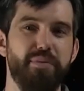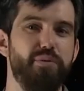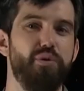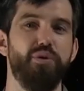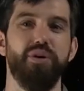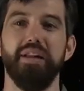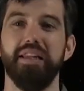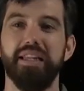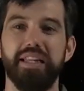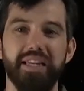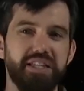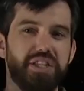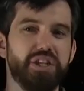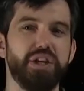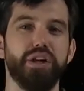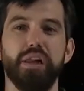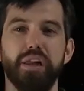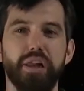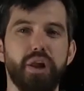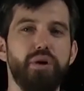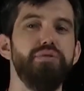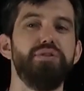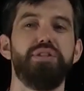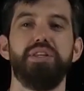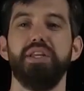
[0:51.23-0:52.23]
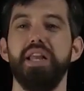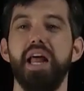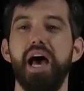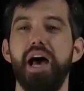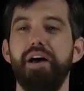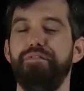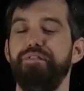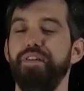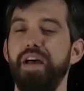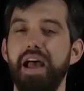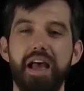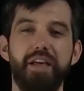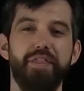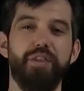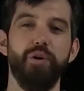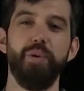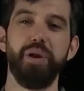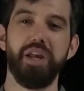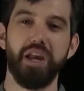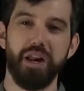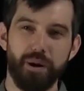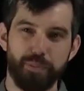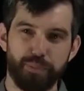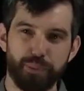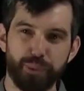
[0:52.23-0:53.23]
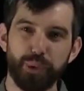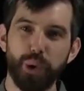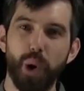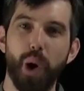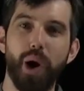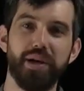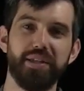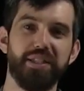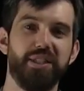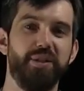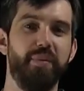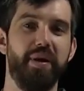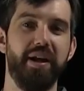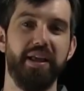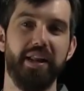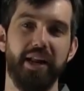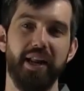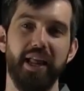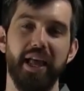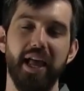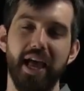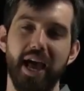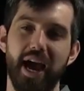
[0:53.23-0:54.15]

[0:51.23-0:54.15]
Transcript: or at least close enough that we can approximate it